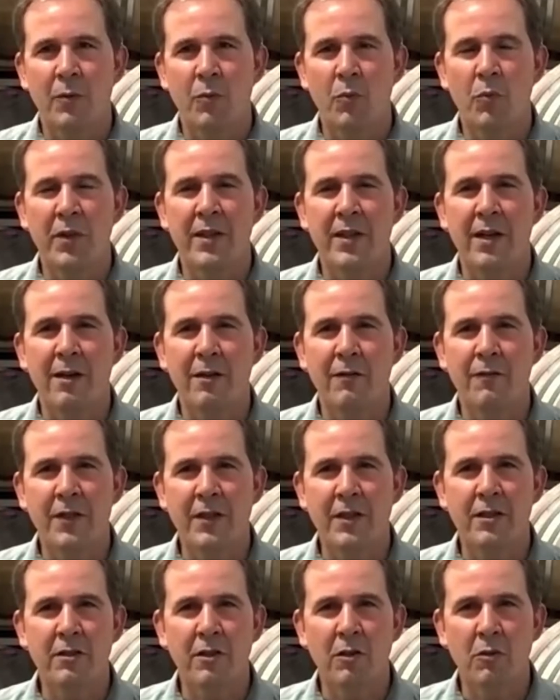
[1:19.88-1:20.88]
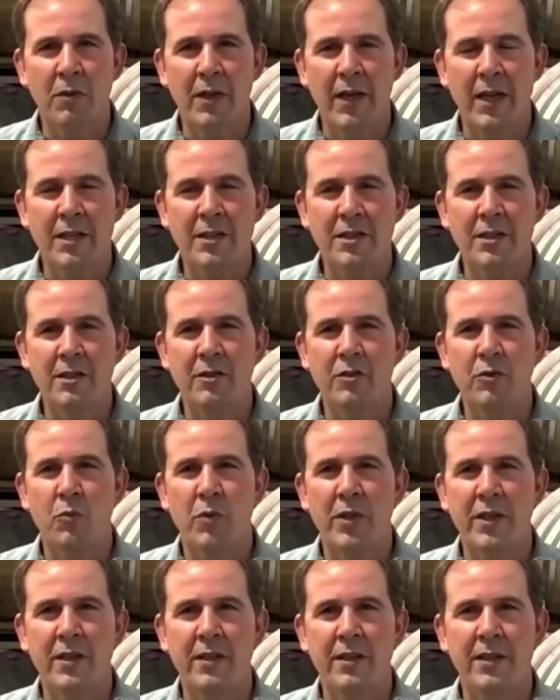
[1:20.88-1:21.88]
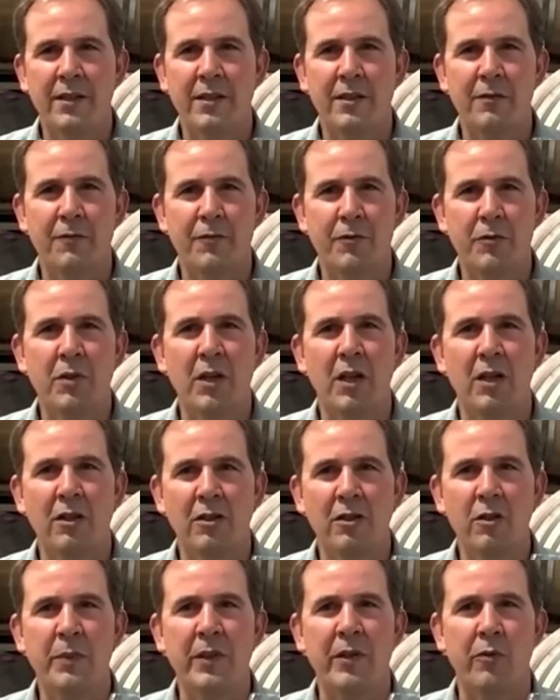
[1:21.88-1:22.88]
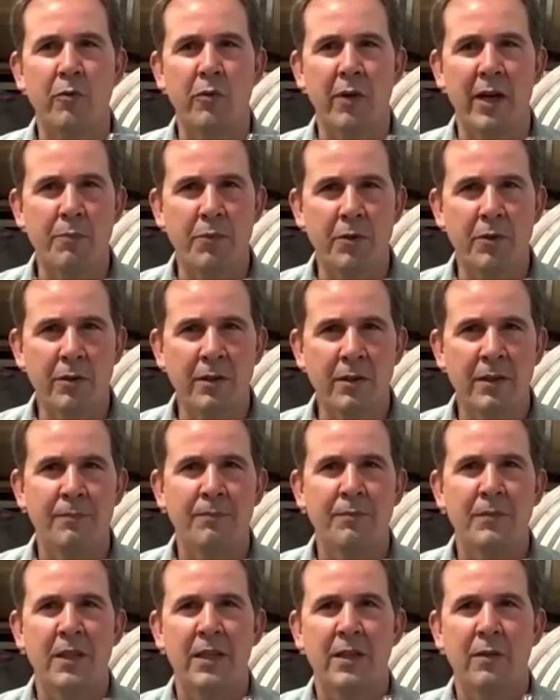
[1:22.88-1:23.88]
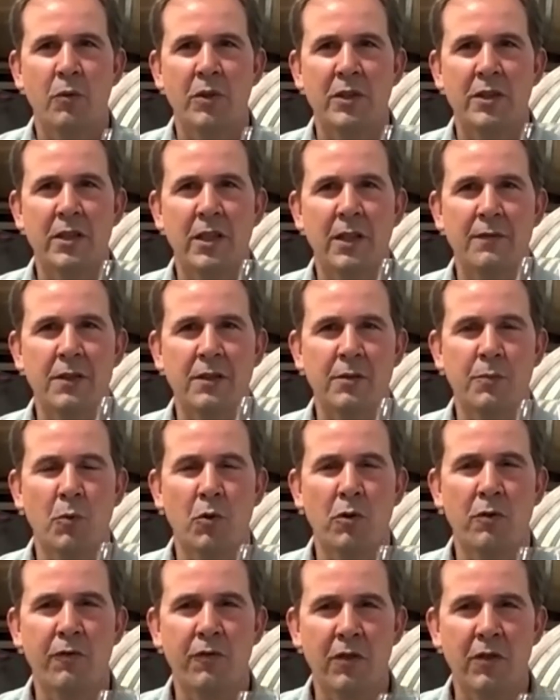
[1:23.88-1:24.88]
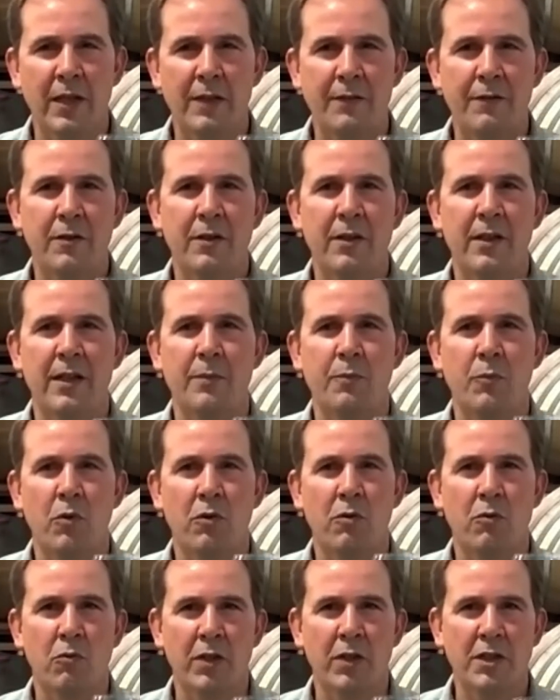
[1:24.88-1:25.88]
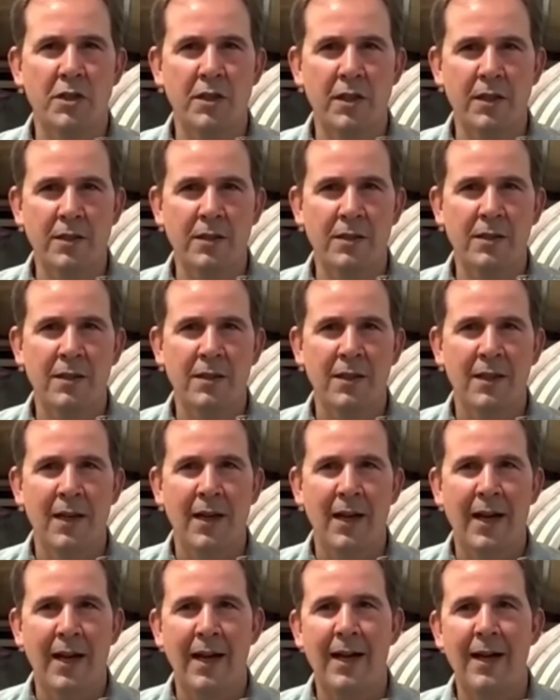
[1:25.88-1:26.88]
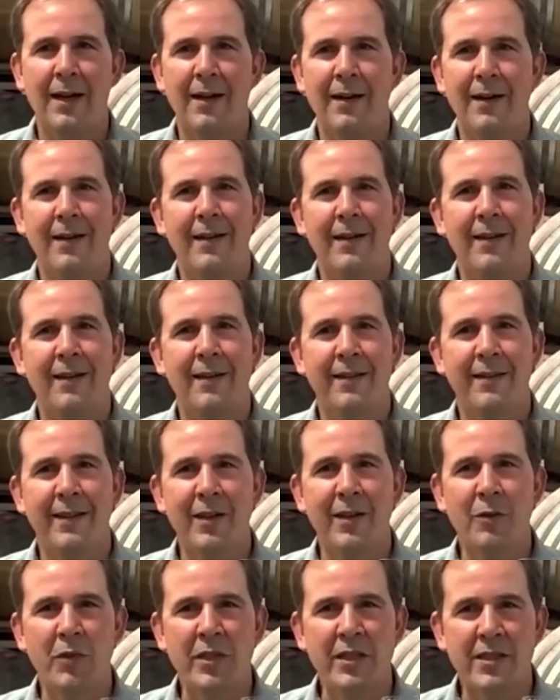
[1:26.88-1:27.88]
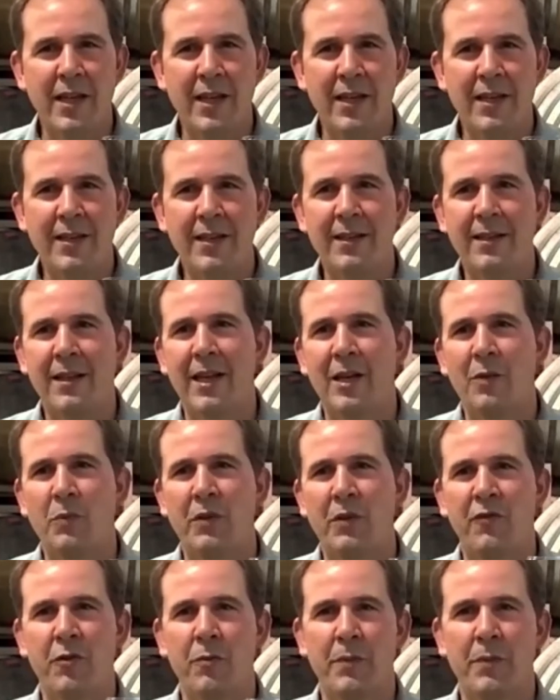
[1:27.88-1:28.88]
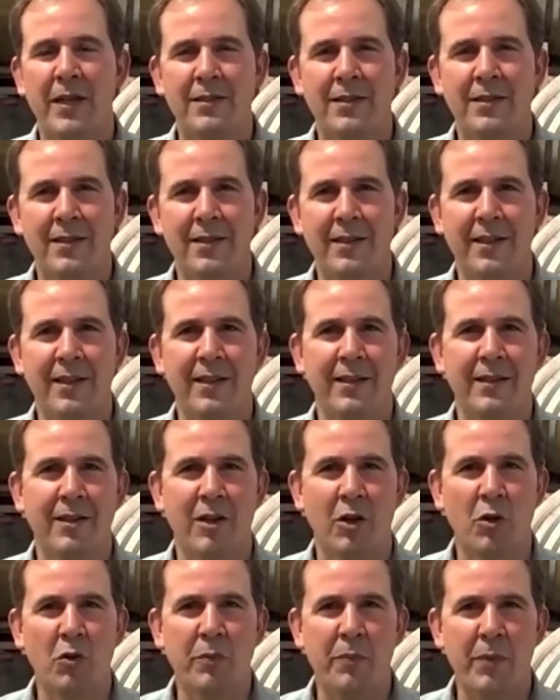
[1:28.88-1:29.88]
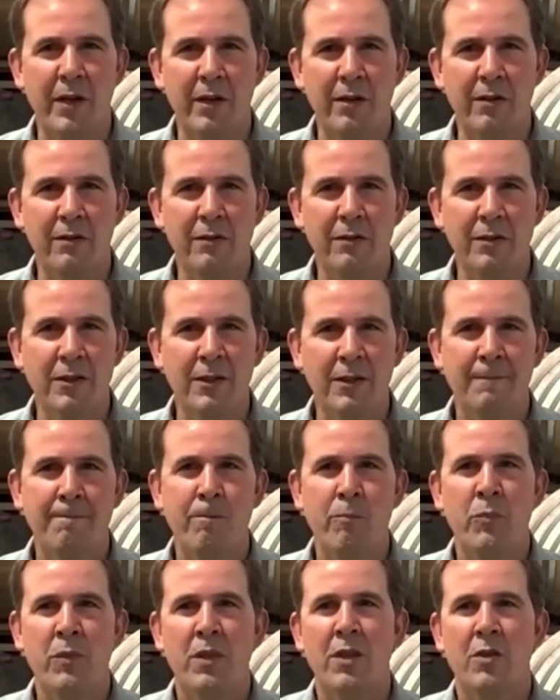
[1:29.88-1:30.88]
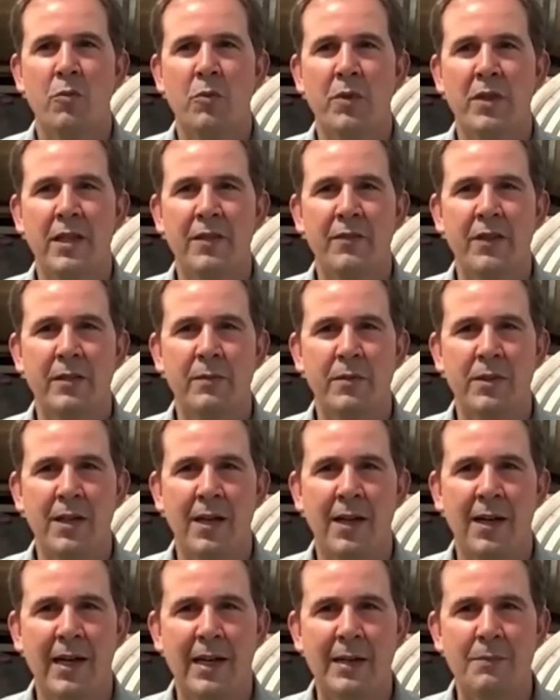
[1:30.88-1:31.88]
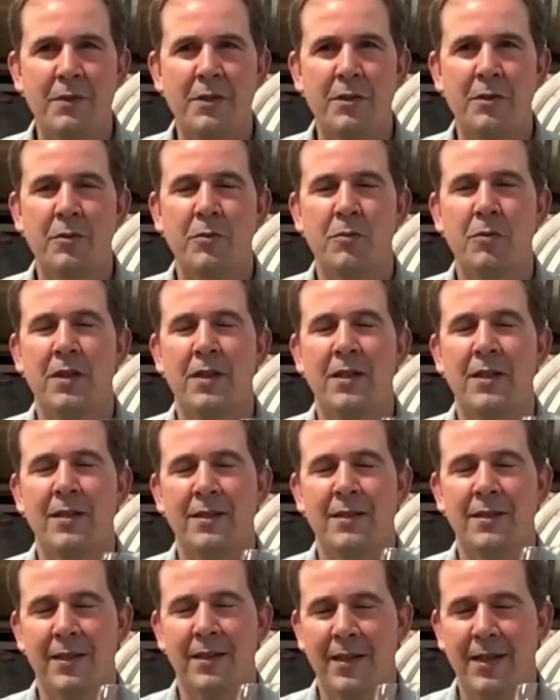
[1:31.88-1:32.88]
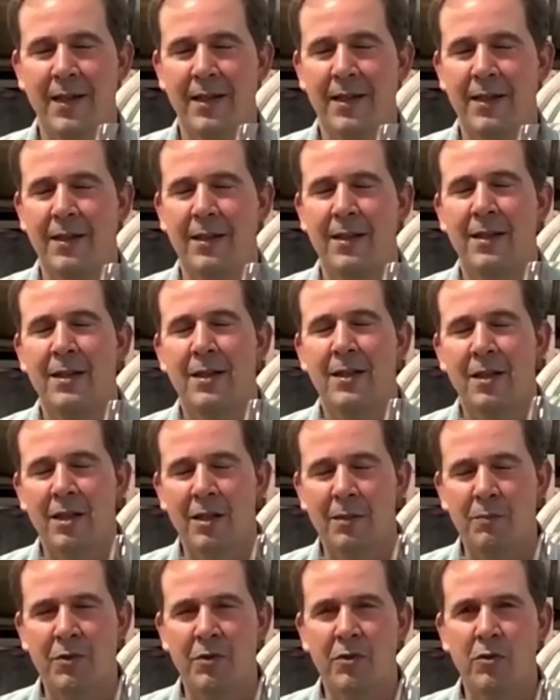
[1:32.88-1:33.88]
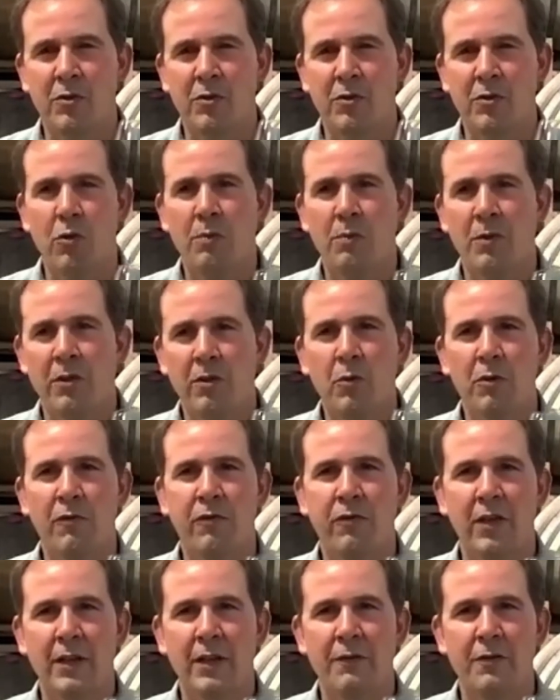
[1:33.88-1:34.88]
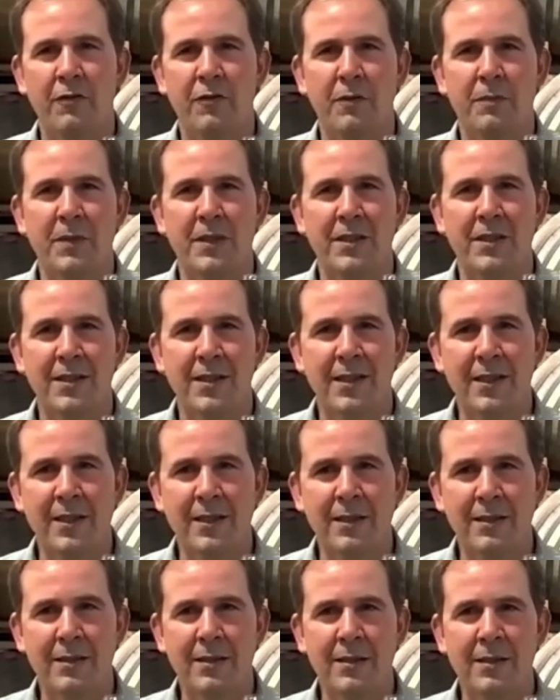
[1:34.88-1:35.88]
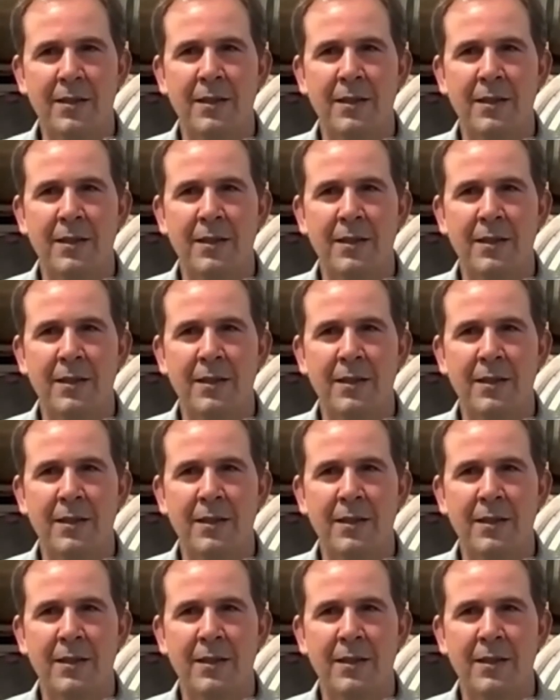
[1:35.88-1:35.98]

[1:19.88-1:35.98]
With our vineyard location, we can get the fruit a little bit riper, which gives us more flavor and more richness. Then we take it and we ferment it in oak barrels. We give it time to kind of absorb a little more flavor from the skins.